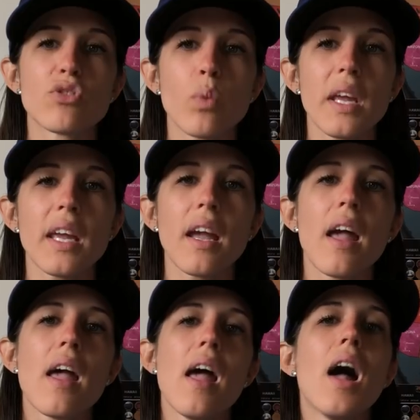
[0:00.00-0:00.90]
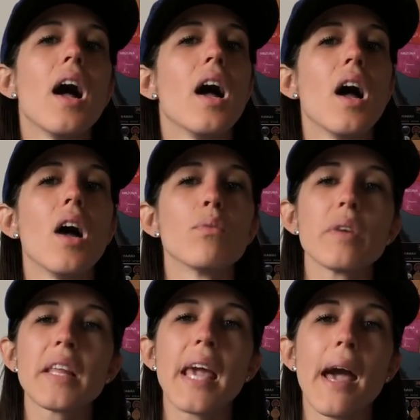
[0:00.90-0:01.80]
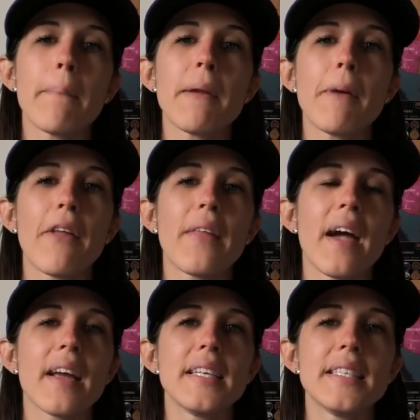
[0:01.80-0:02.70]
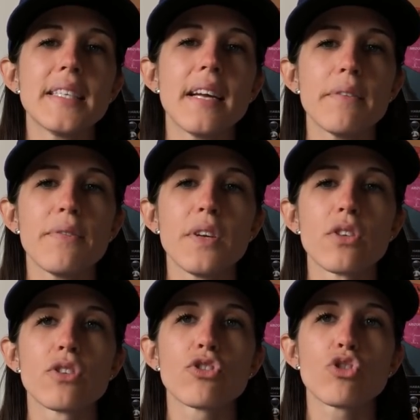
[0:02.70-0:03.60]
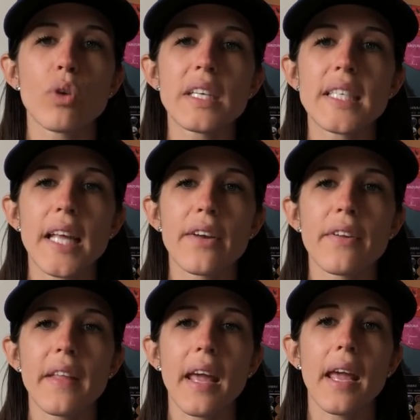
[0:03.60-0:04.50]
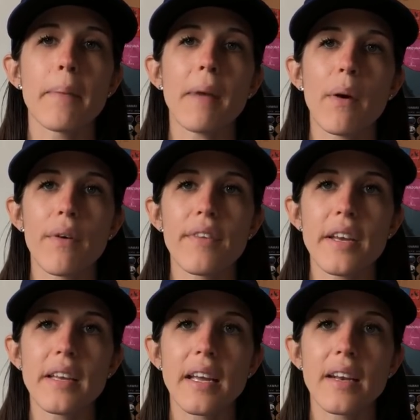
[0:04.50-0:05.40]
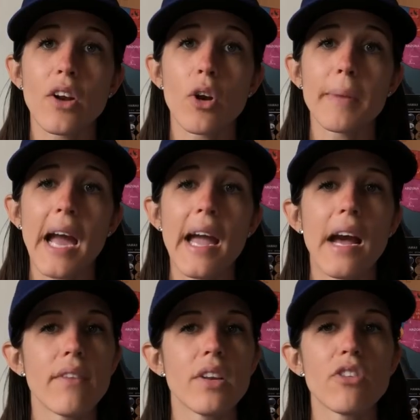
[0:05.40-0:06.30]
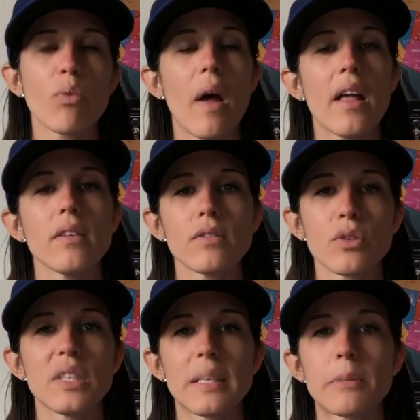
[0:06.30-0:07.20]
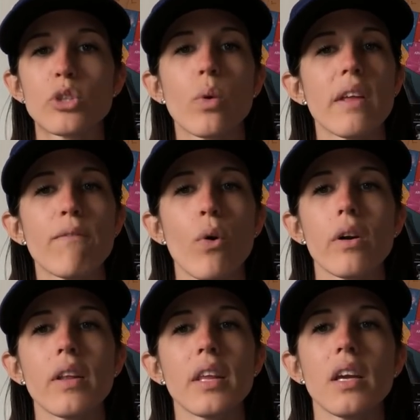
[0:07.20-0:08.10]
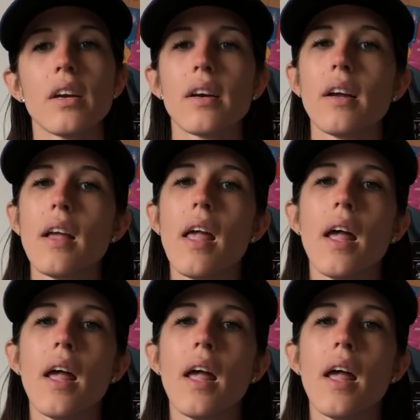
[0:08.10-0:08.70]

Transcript: swing. Really happy about that. He did have a fielder's choice later in the game. However, he did get an RBI out of it as well. So he's up to 24 on the year.